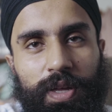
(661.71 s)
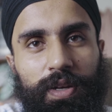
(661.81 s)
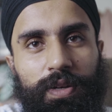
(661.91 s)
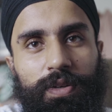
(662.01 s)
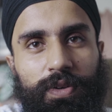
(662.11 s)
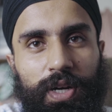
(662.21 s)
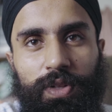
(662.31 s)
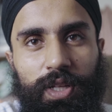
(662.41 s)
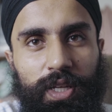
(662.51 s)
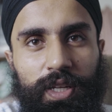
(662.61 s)
and try
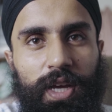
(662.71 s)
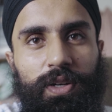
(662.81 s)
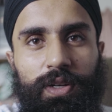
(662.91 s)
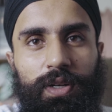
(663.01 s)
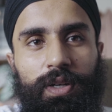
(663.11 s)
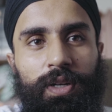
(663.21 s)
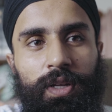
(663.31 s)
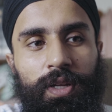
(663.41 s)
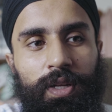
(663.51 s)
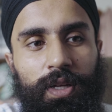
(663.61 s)
to like get her,
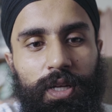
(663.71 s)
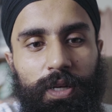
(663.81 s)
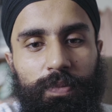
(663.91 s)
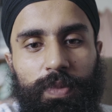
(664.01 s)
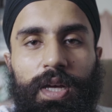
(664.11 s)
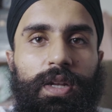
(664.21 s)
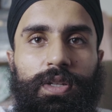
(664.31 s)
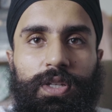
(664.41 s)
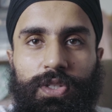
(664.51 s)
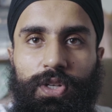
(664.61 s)

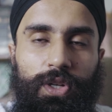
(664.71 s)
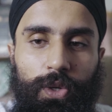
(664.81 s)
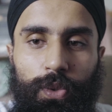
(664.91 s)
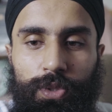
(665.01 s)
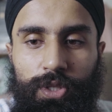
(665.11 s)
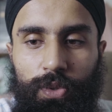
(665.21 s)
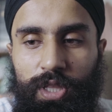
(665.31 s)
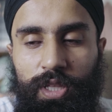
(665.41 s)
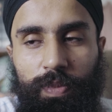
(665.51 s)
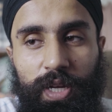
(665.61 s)
and he's gonna go. So
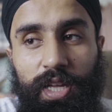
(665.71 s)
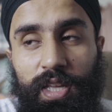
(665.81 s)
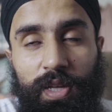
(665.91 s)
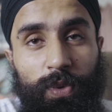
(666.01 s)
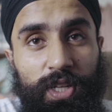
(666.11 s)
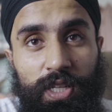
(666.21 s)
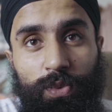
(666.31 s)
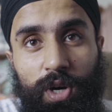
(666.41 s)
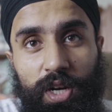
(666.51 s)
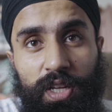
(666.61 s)
in the beginning, when he's
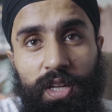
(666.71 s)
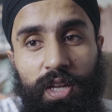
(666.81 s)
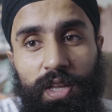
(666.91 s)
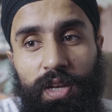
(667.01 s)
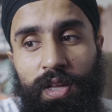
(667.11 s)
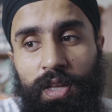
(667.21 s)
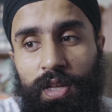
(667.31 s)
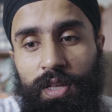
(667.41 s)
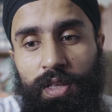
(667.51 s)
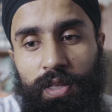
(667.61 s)
walking in,
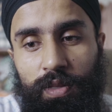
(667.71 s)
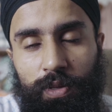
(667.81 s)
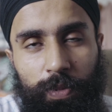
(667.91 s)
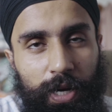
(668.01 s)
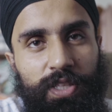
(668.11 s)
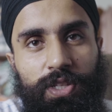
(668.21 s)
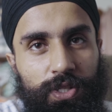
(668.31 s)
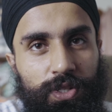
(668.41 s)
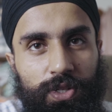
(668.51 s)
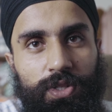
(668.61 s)
the bride's
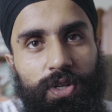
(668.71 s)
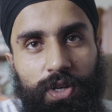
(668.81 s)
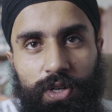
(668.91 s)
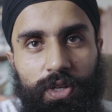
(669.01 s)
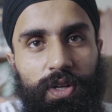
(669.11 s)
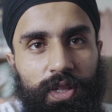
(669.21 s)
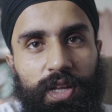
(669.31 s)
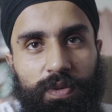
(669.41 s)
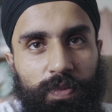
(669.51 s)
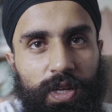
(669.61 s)
sisters aren't gonna
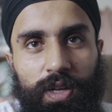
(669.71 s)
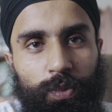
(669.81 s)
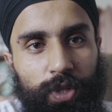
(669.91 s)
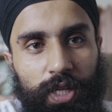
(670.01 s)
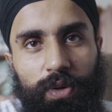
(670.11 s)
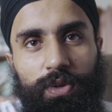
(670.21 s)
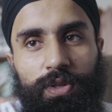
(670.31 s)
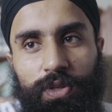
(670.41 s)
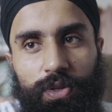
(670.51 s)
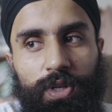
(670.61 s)
let him in
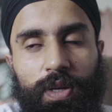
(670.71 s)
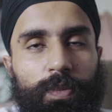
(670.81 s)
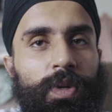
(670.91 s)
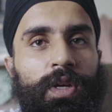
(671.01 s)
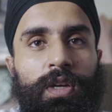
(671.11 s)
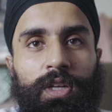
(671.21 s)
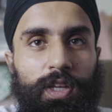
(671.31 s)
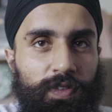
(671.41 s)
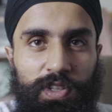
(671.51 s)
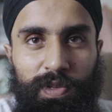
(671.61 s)
without him
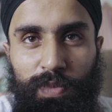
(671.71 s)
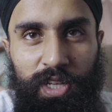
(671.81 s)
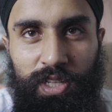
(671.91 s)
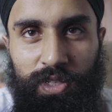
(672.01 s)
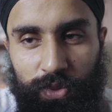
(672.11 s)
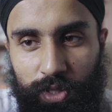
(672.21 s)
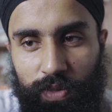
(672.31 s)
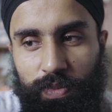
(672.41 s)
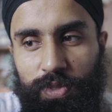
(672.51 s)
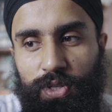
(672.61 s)
giving some money to
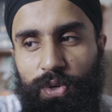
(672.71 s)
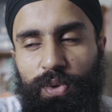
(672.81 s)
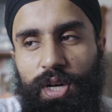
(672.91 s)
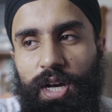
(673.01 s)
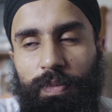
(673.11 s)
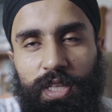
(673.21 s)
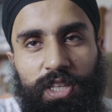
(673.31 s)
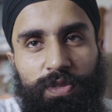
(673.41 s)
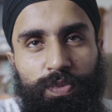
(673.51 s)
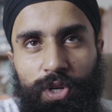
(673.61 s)
them. So at
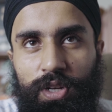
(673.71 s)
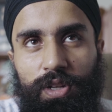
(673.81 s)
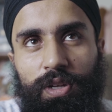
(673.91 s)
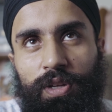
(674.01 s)
this point,